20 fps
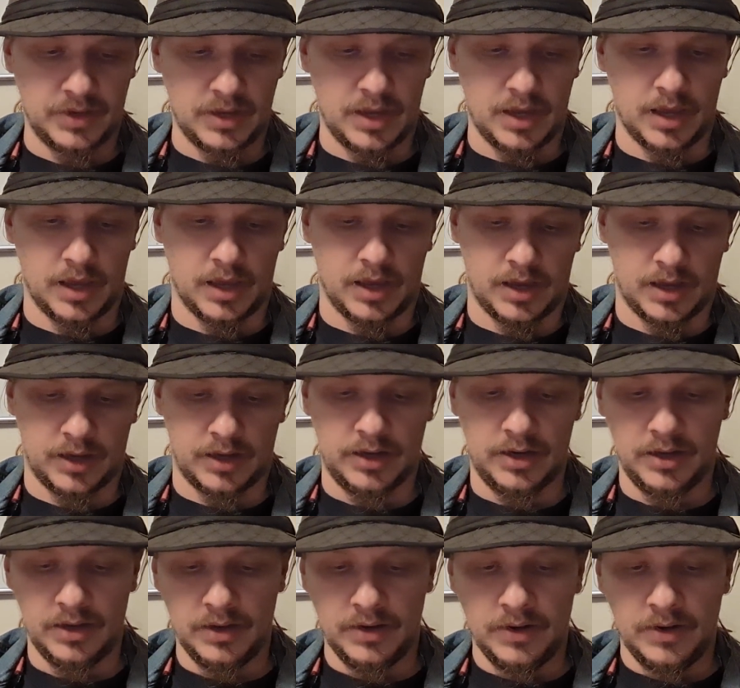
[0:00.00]
and
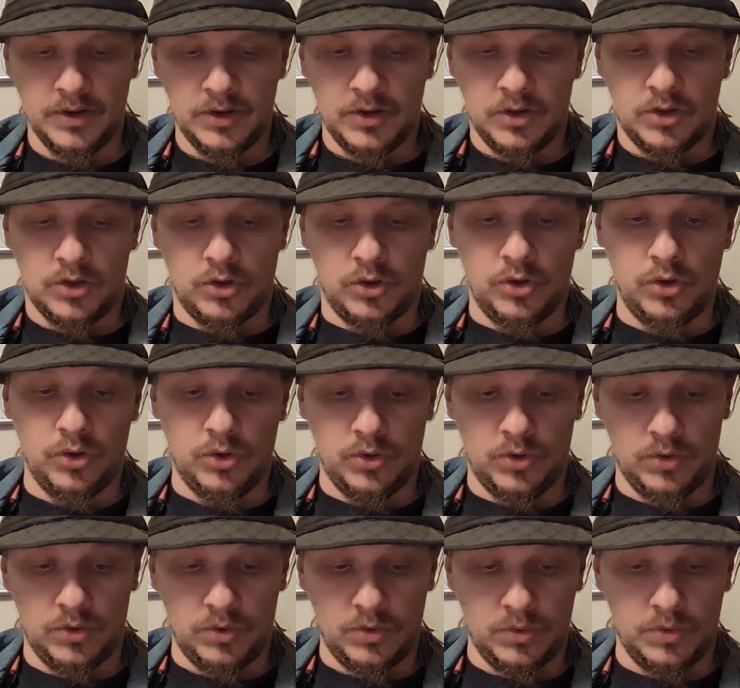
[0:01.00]

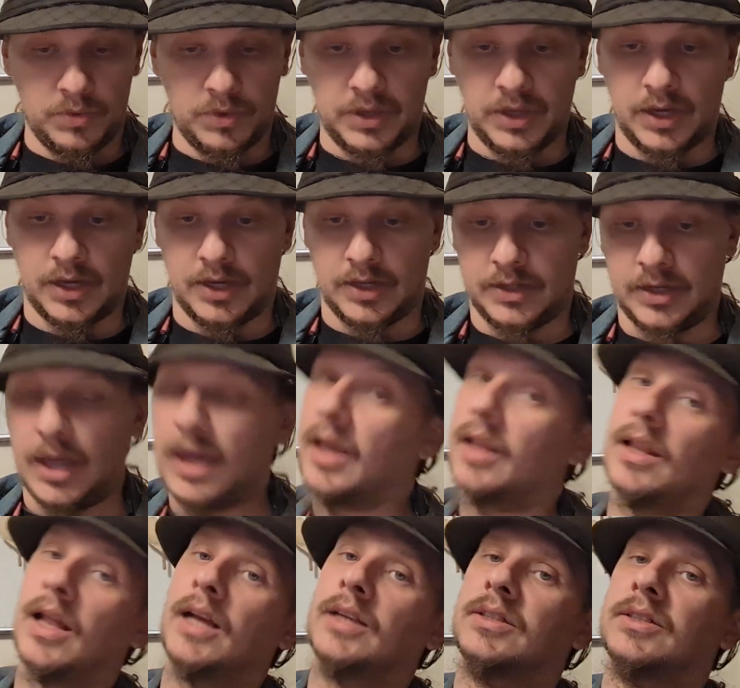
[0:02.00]
you get a
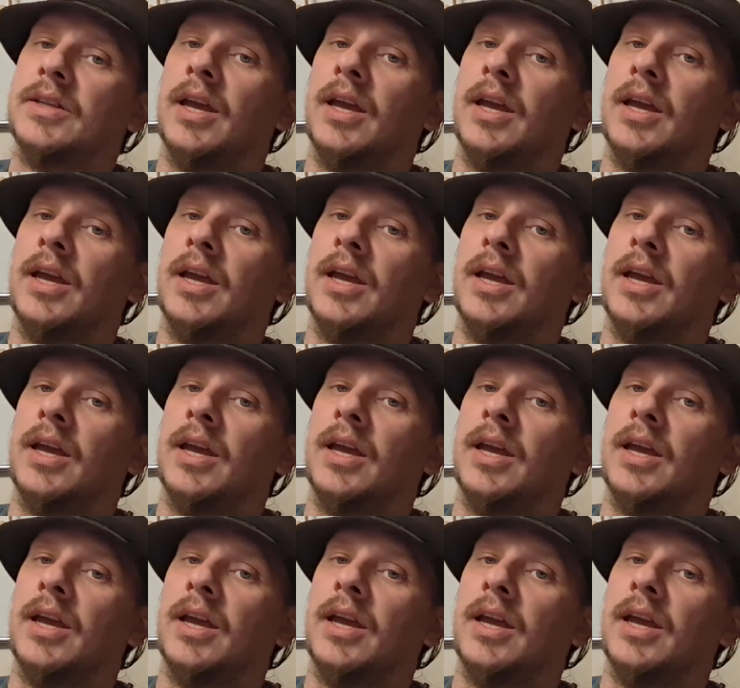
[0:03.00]
class